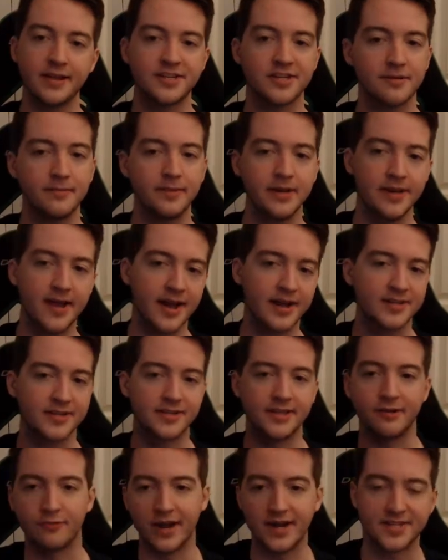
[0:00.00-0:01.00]
melee's going to be
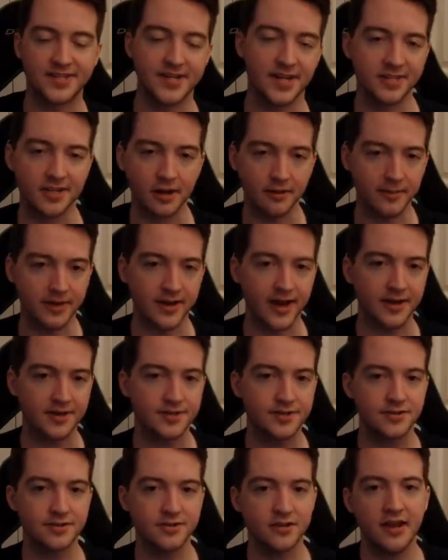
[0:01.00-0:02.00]
next, and then right side's going to be
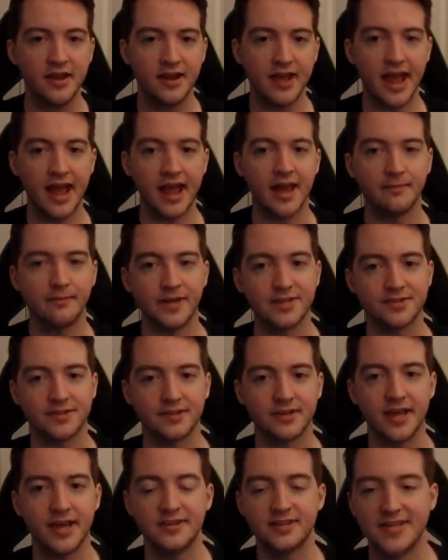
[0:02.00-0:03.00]
next. And
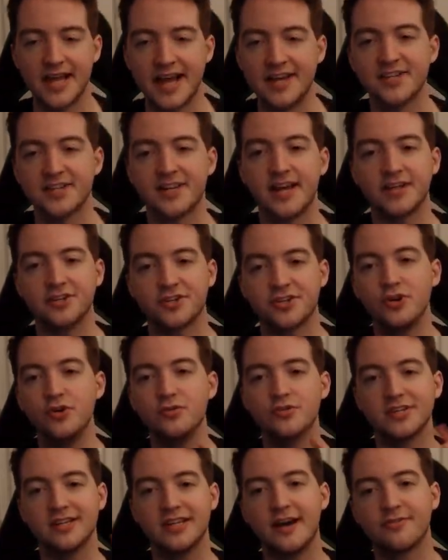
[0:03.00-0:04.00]
basically it designates
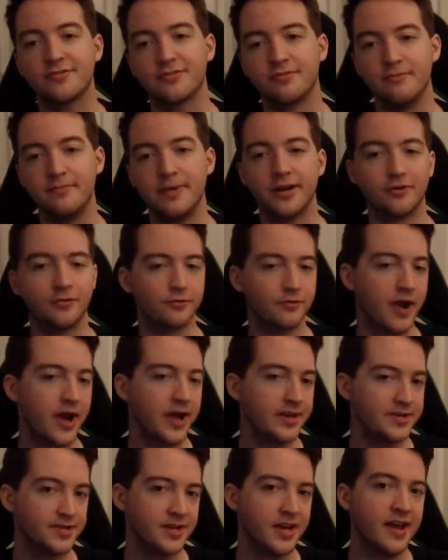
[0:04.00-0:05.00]
who's left, middle,
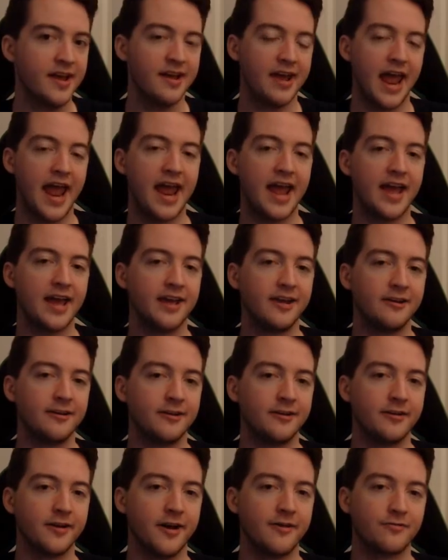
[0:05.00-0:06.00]
right,
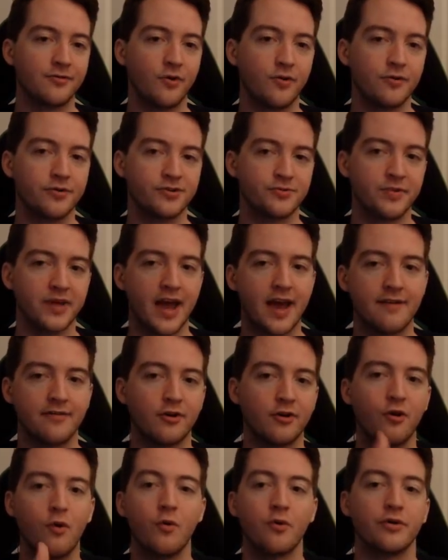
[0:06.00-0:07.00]
and of course we
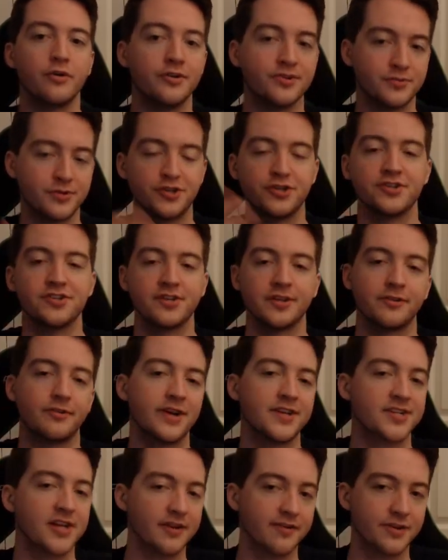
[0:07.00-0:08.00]
have our orders, which you see on
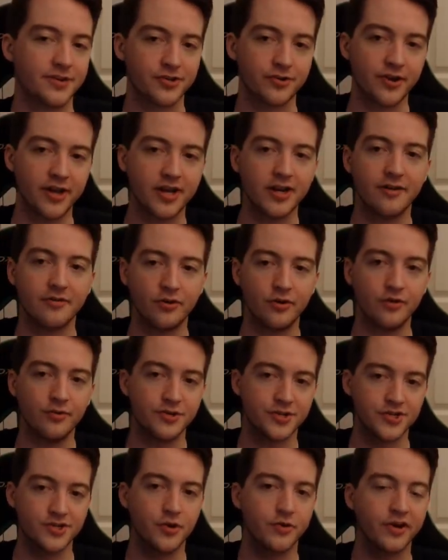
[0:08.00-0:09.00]
the right side of our screen, of
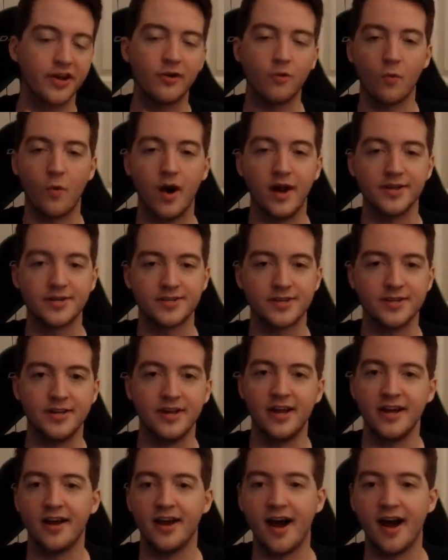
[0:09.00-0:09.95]
who is soaking what